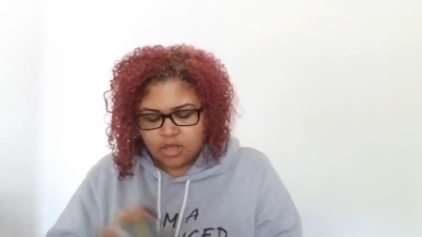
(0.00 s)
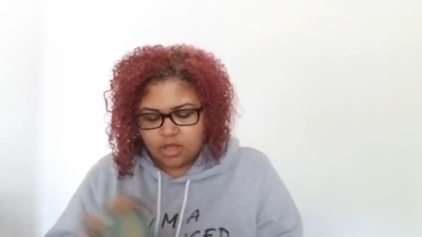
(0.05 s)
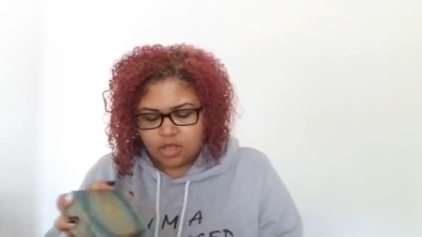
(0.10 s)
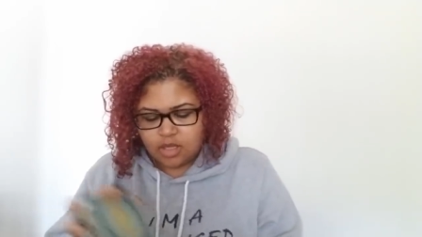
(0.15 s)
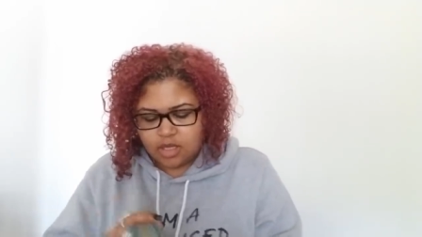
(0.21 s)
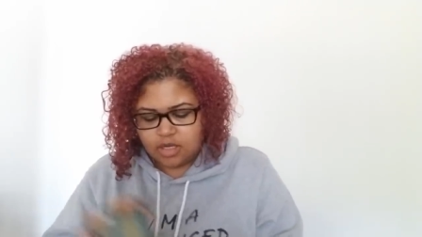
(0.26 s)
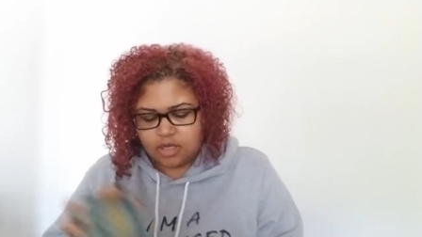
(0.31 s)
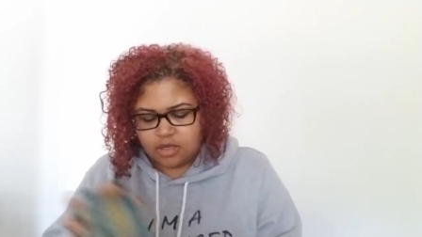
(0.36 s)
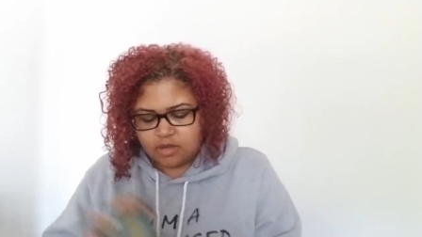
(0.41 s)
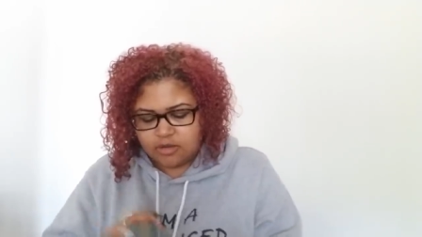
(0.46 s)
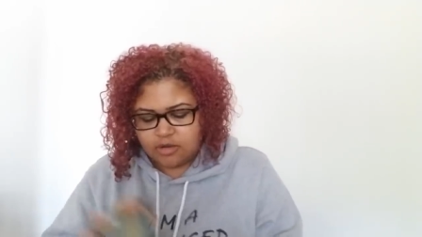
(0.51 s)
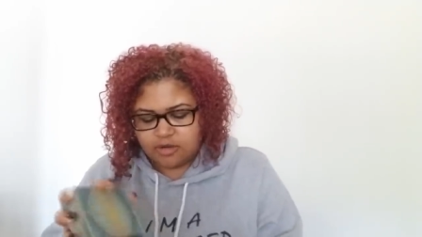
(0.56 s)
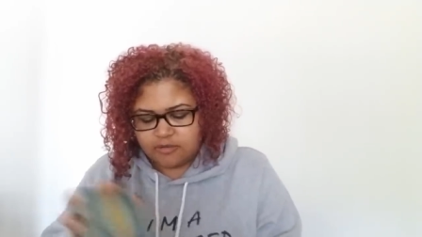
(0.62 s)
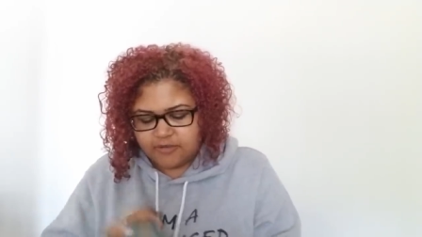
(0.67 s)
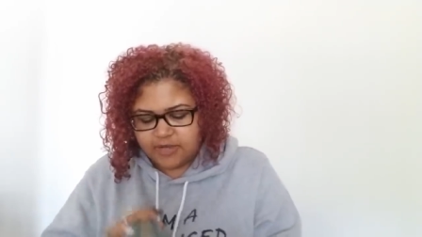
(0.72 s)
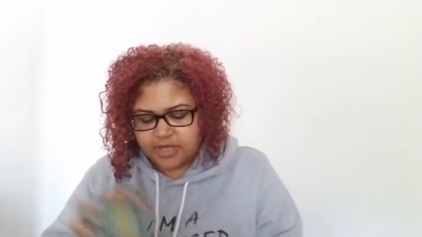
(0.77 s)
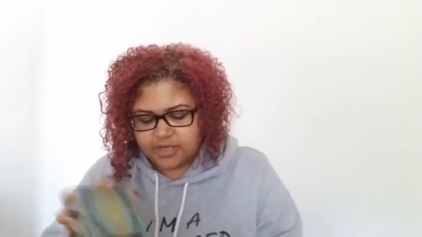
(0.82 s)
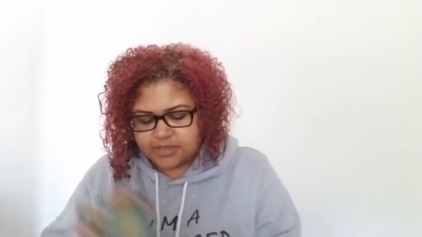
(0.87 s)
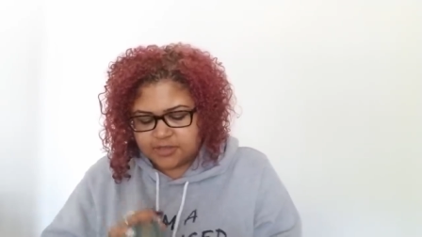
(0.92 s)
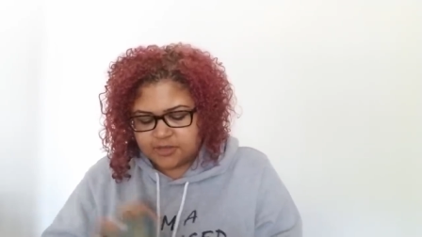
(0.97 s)
Any other
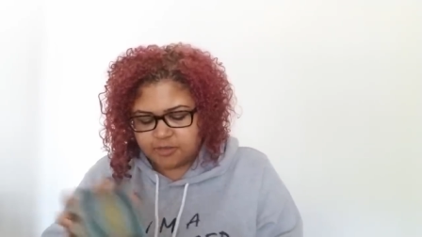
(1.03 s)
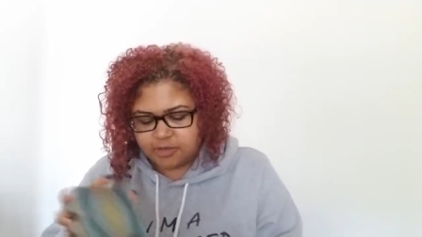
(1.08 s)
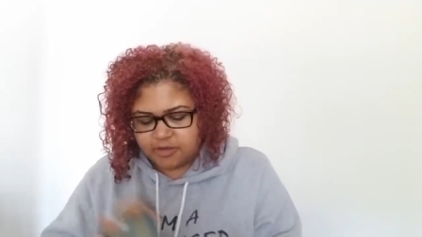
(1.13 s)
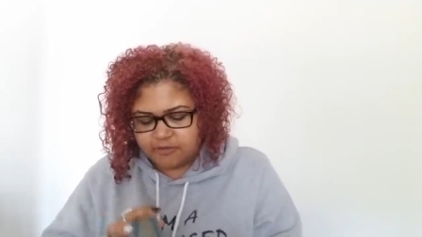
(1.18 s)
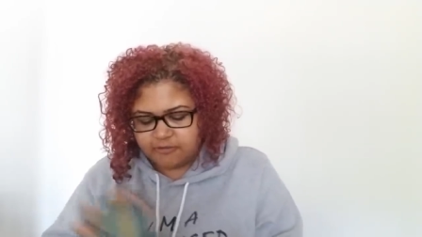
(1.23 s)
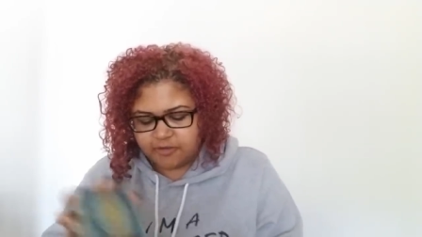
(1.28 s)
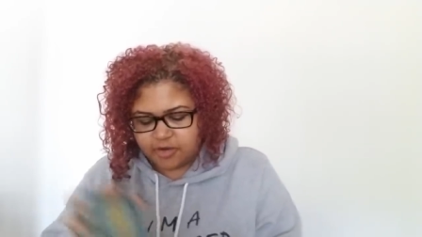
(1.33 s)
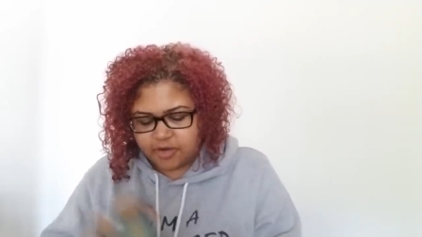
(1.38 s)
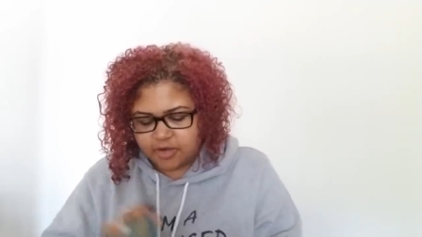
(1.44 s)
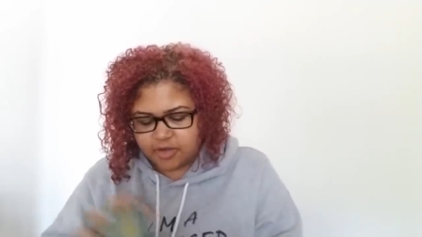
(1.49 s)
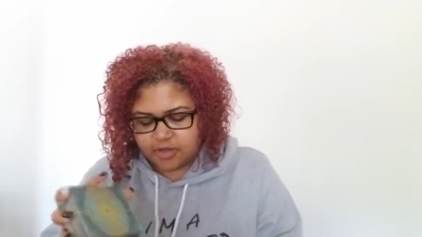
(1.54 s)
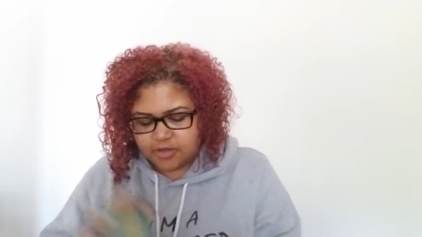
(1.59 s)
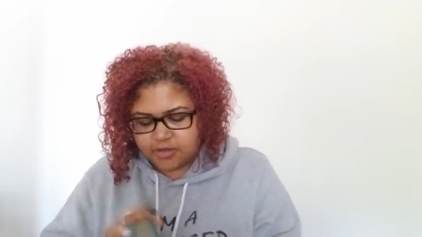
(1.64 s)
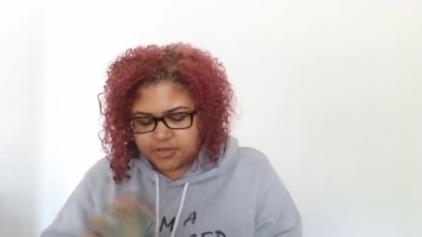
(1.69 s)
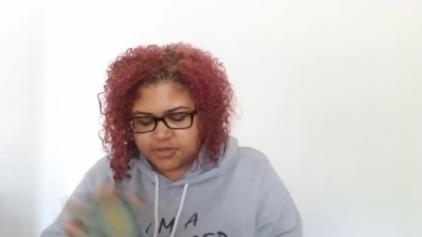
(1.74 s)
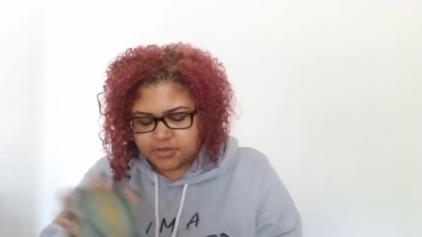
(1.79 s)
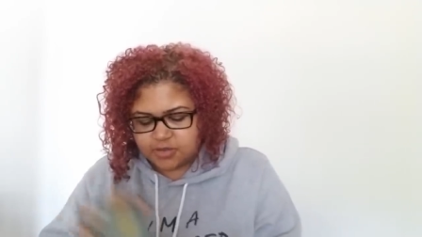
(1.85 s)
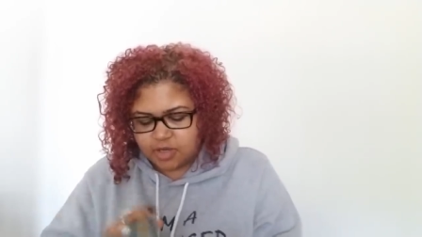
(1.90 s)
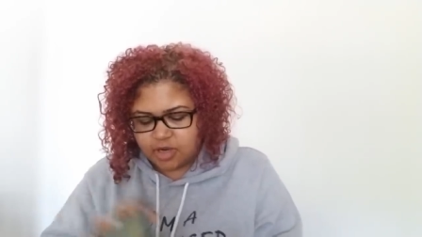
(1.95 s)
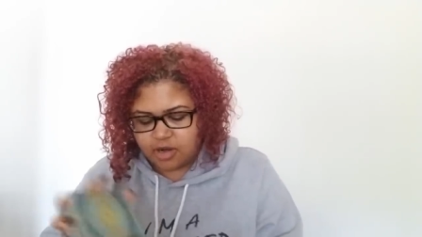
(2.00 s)
advice for my
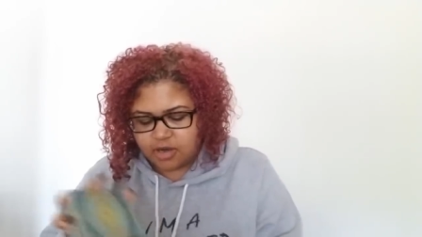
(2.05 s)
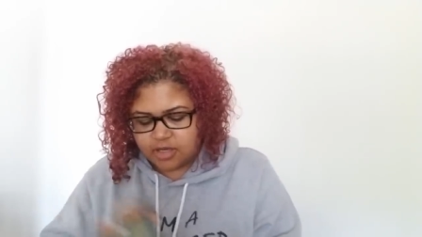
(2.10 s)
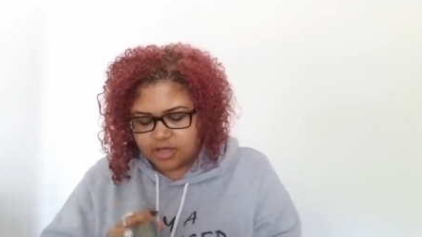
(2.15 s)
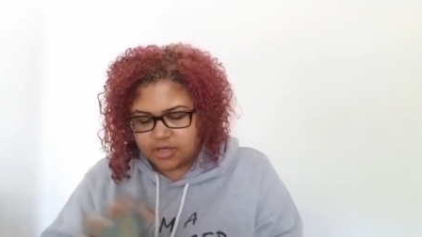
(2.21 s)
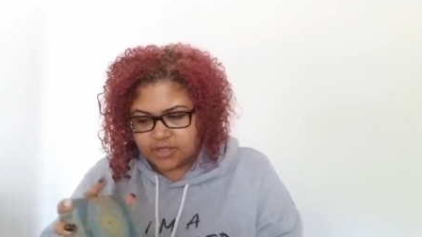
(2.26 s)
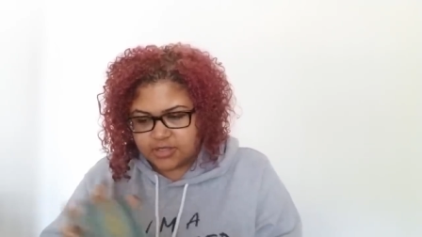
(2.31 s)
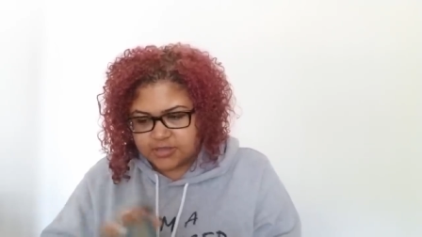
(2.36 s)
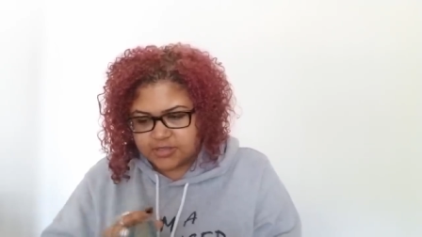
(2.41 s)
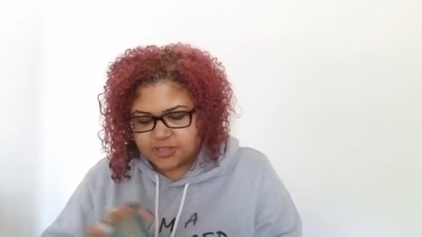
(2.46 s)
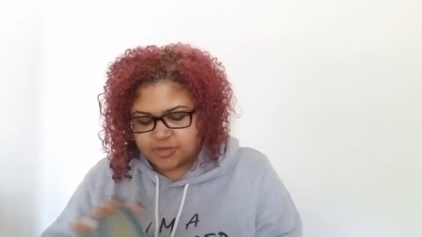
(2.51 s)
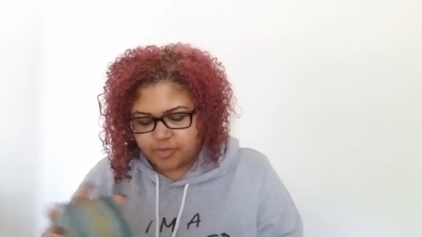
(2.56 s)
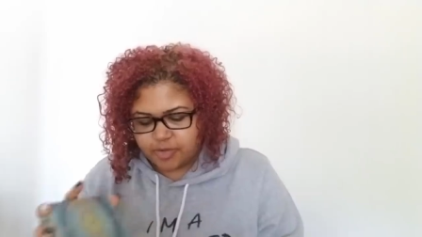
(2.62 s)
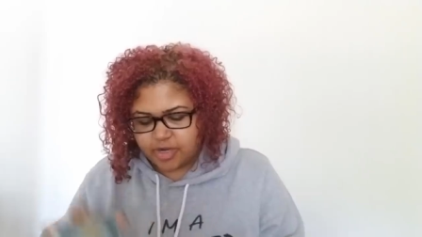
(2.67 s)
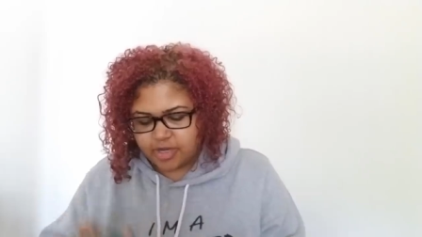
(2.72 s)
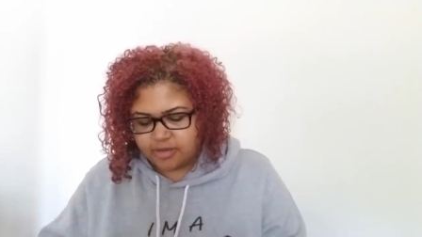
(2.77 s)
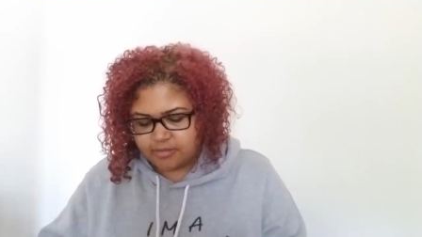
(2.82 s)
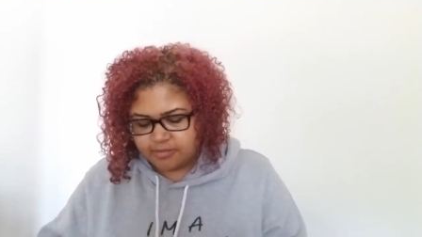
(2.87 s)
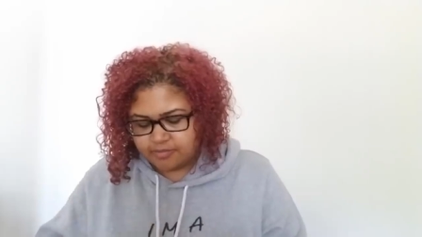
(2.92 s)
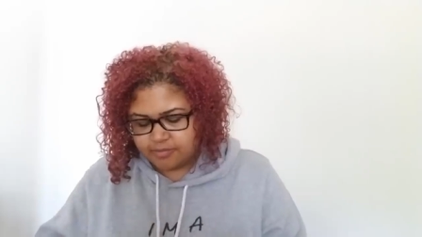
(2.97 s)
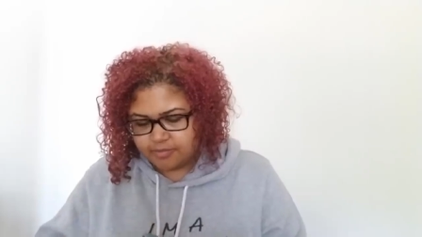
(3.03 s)
Virgos regarding this
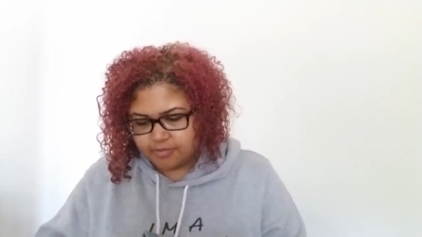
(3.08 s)
spread?